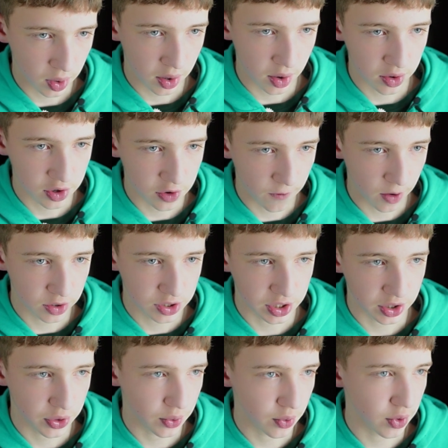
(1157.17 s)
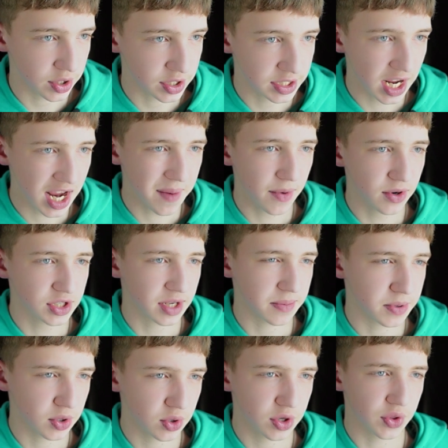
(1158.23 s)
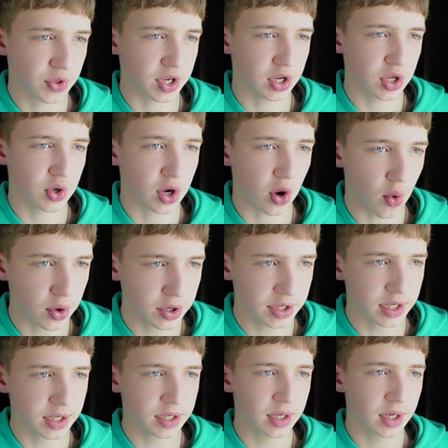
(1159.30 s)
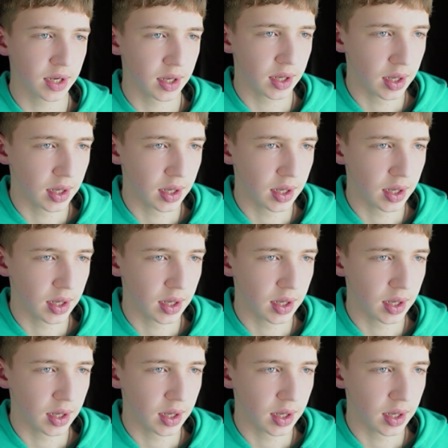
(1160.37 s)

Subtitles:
we're traversing through its neighbors, compute the new coordinate